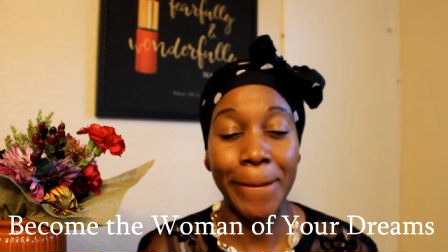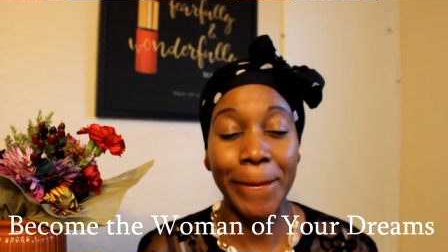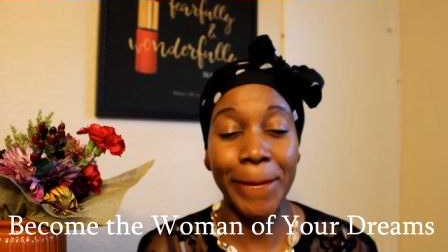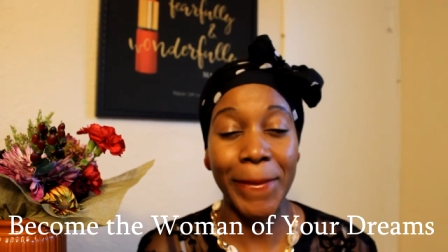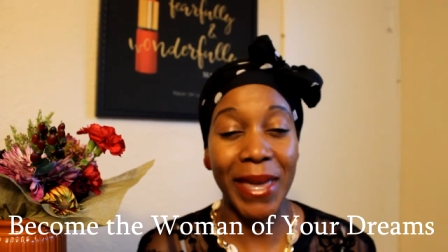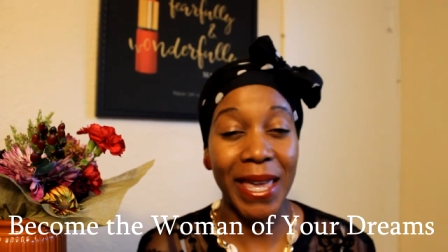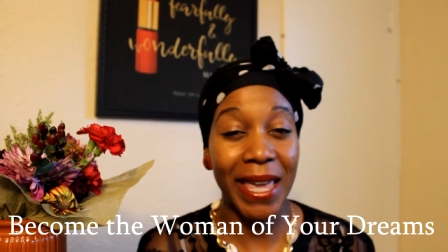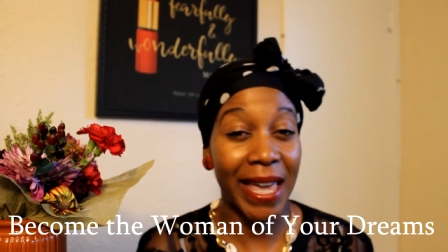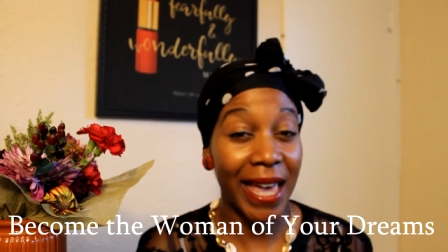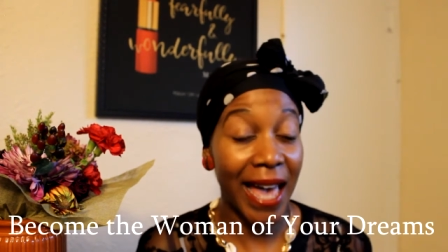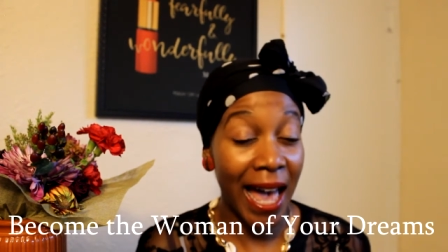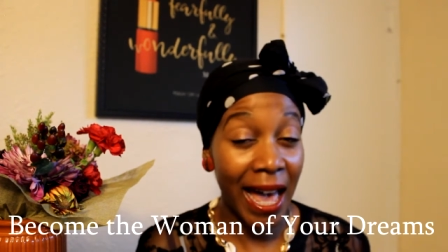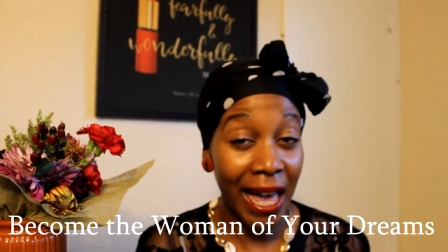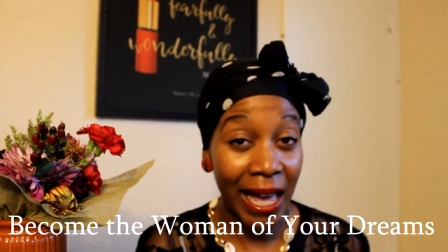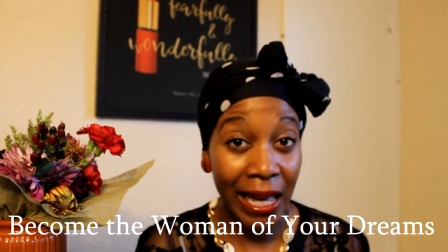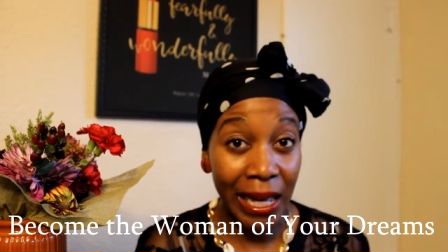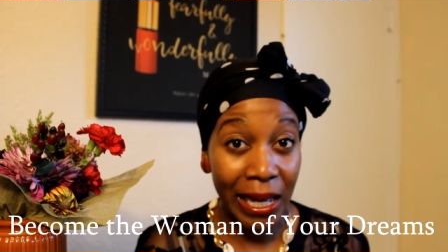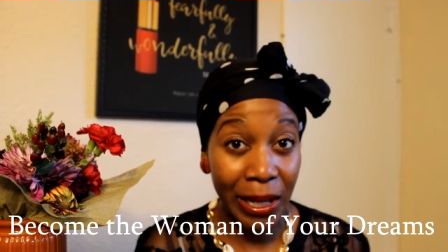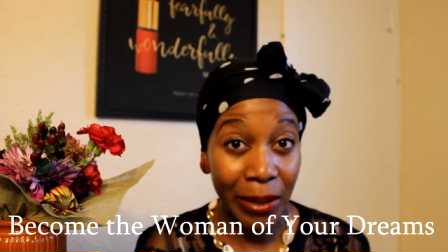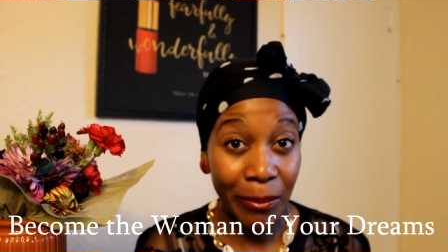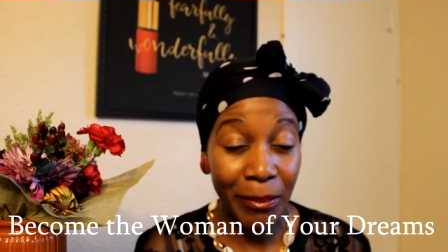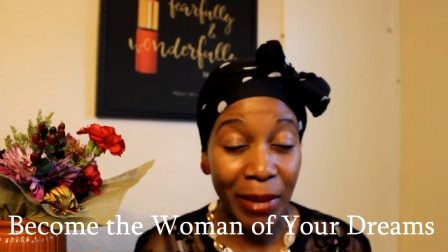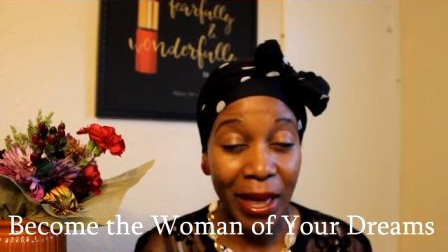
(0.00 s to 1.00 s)

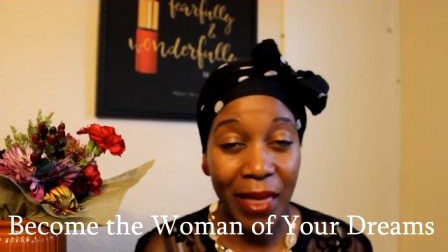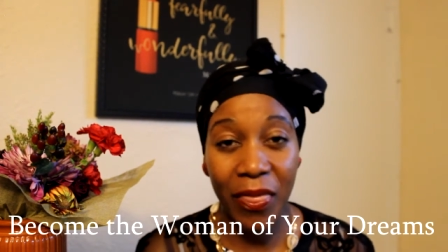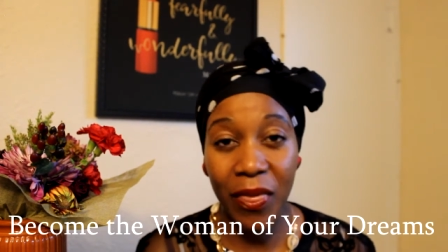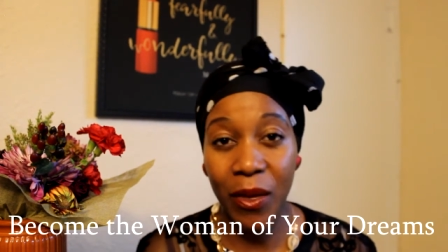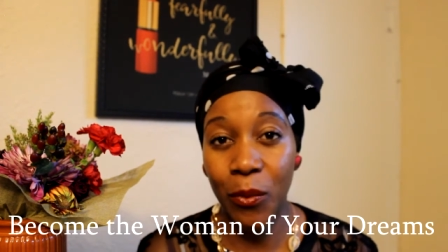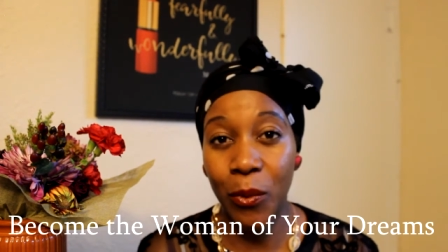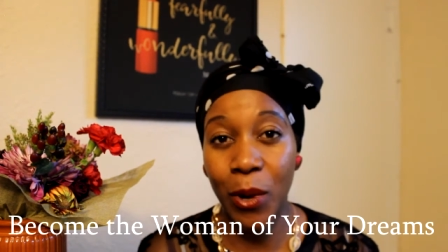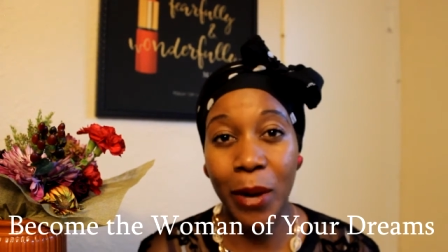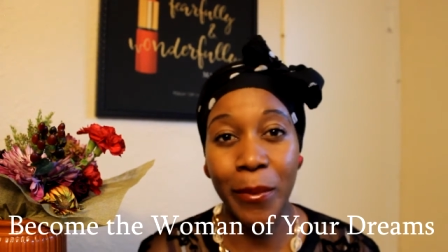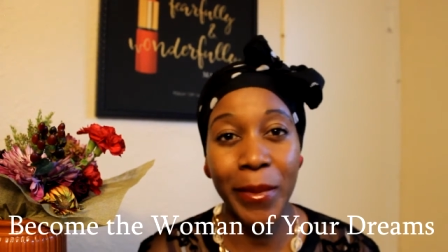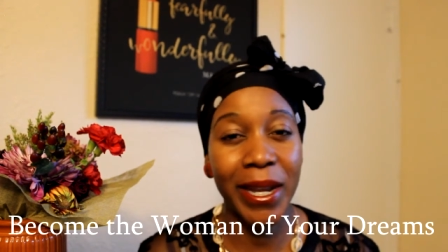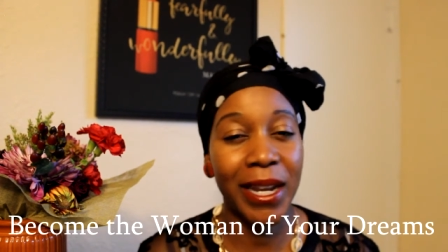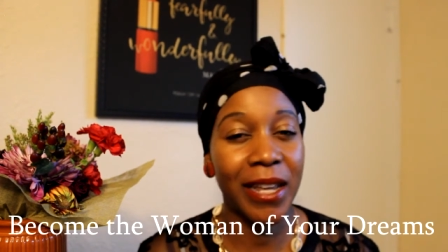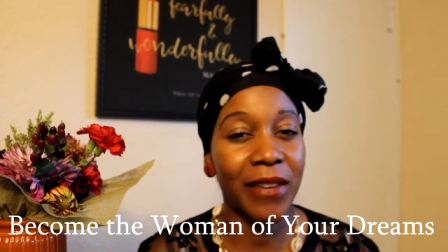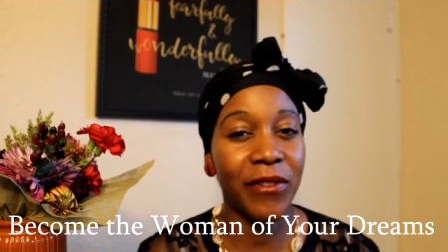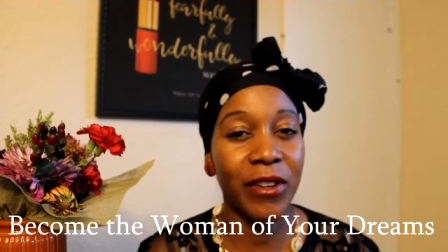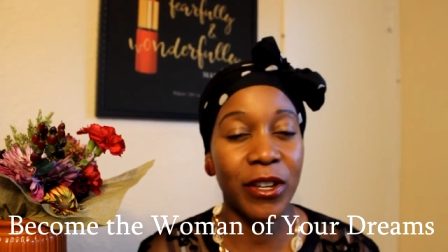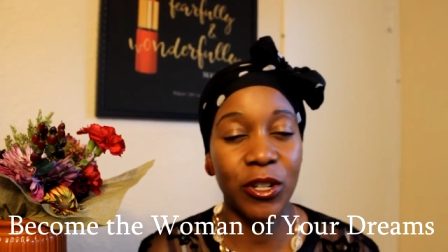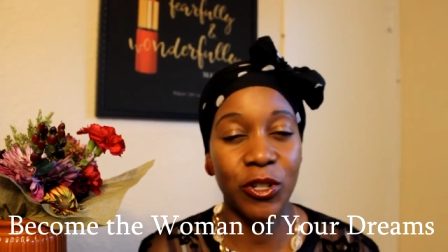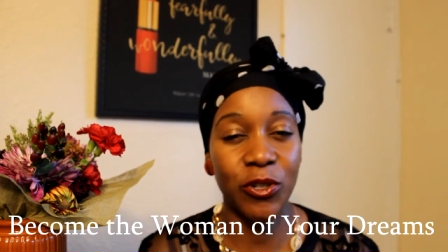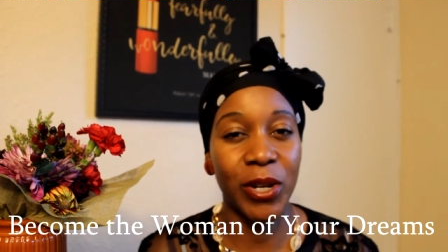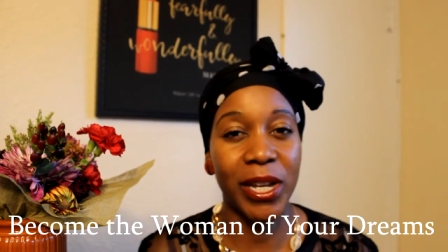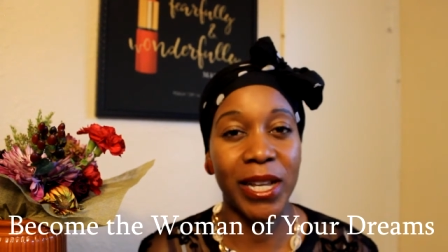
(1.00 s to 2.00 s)
Become the woman of
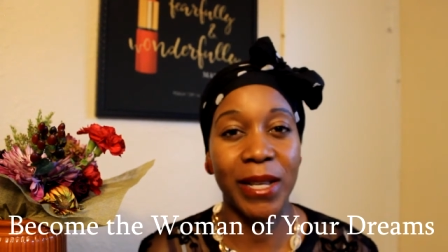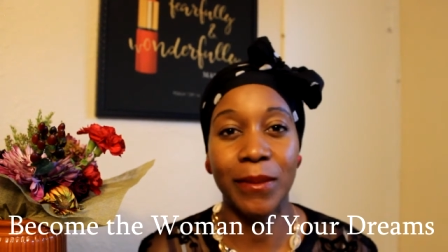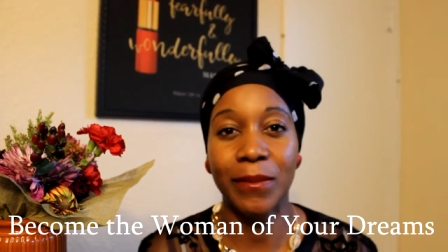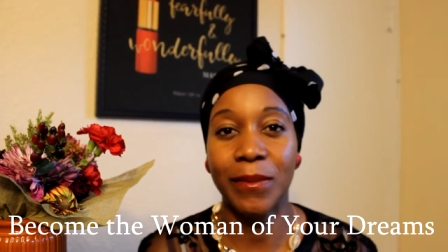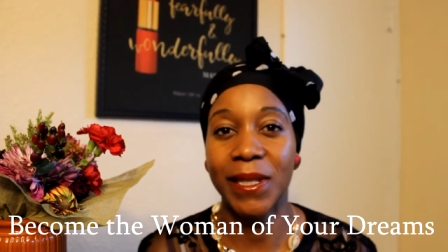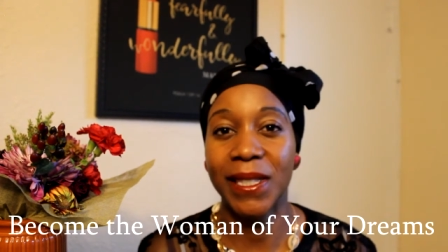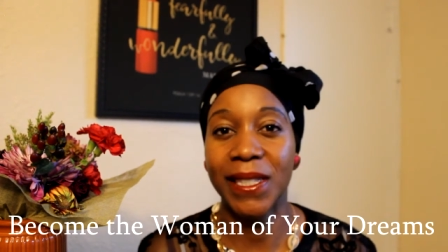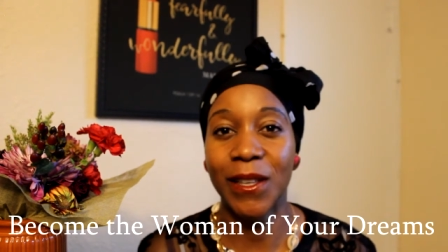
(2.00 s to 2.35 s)
your dreams.